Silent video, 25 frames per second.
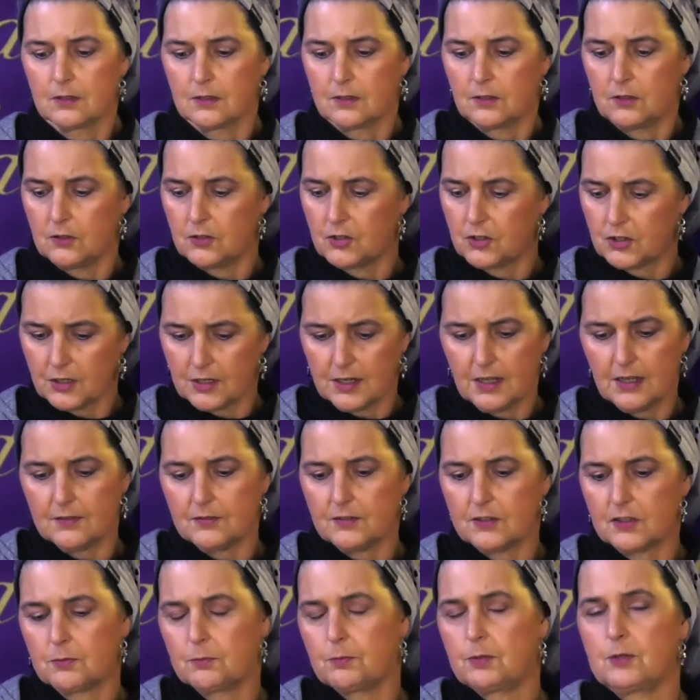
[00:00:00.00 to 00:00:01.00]
You should have
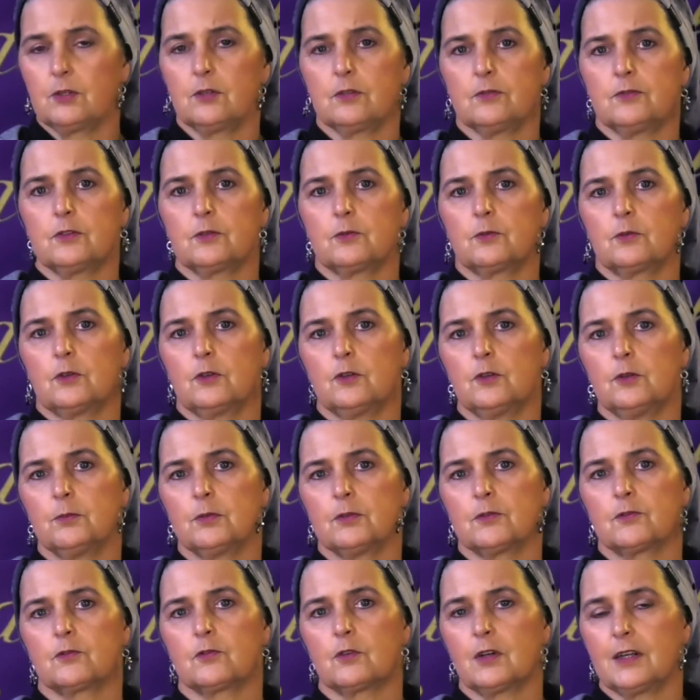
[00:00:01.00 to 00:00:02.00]
this beautiful robe
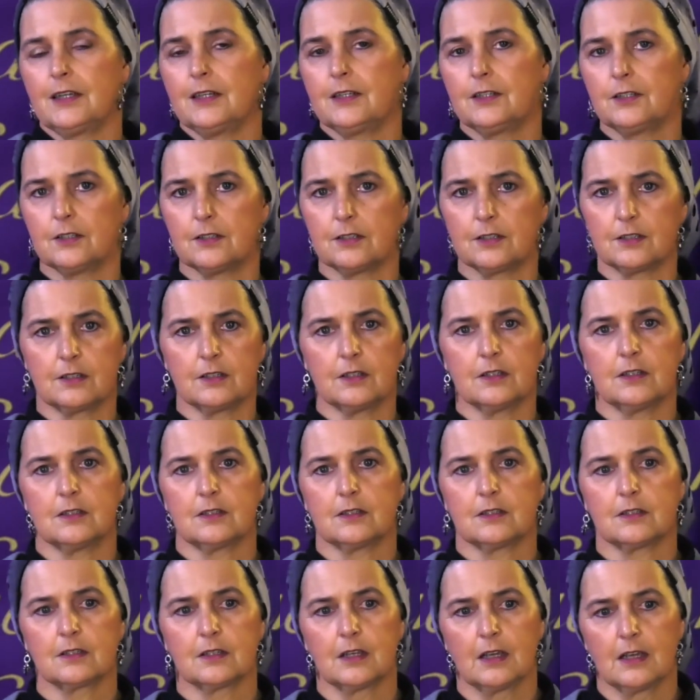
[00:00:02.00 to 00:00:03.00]
of
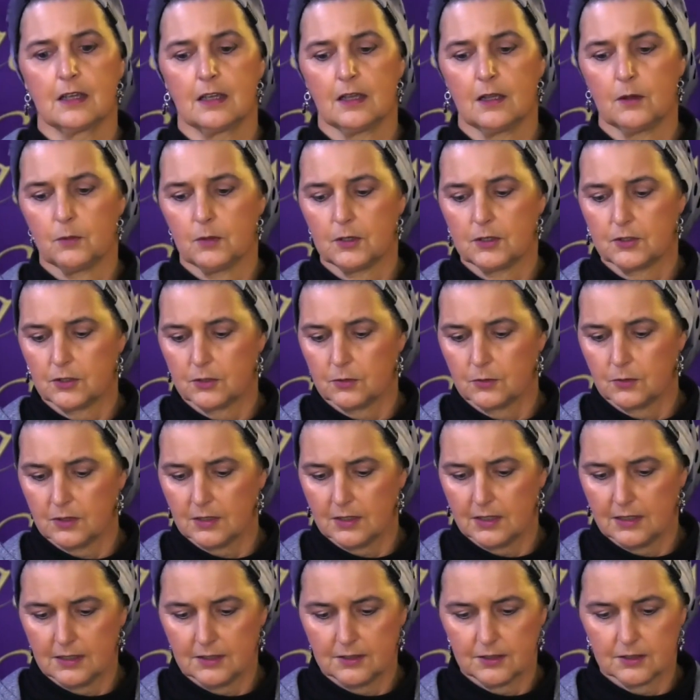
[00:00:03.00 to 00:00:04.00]
righteousness. And what you
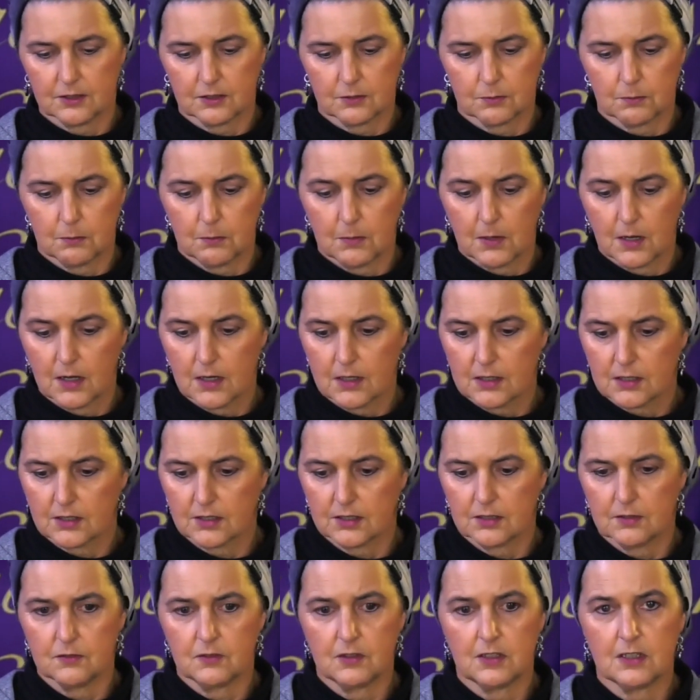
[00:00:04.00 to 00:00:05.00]
realize is moths
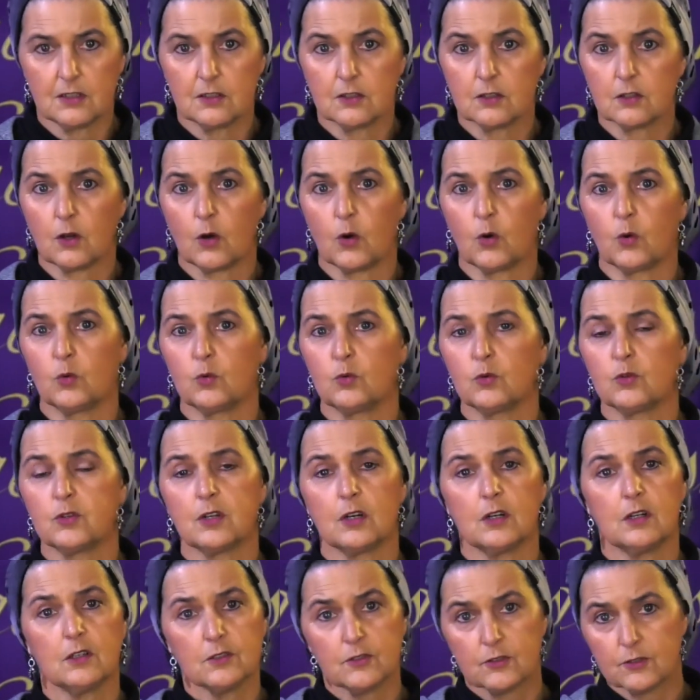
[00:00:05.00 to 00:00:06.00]
have eaten holes
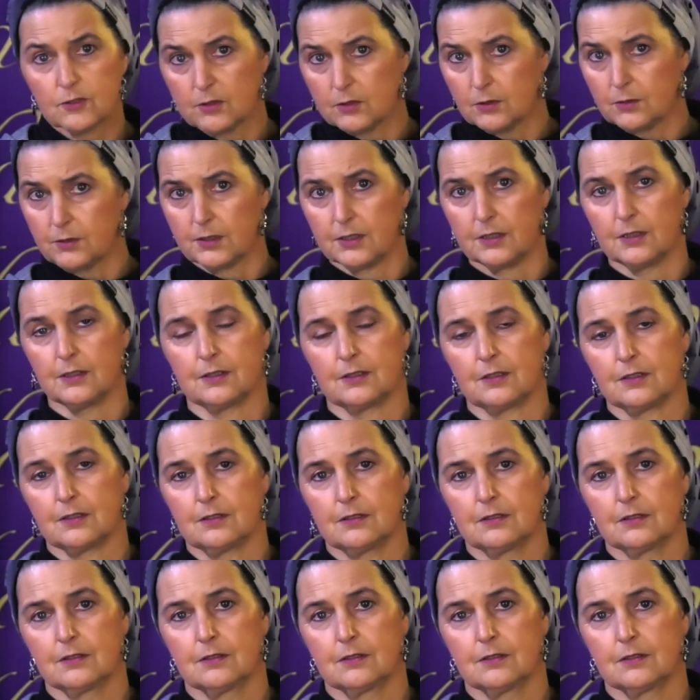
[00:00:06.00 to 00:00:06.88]
all through it.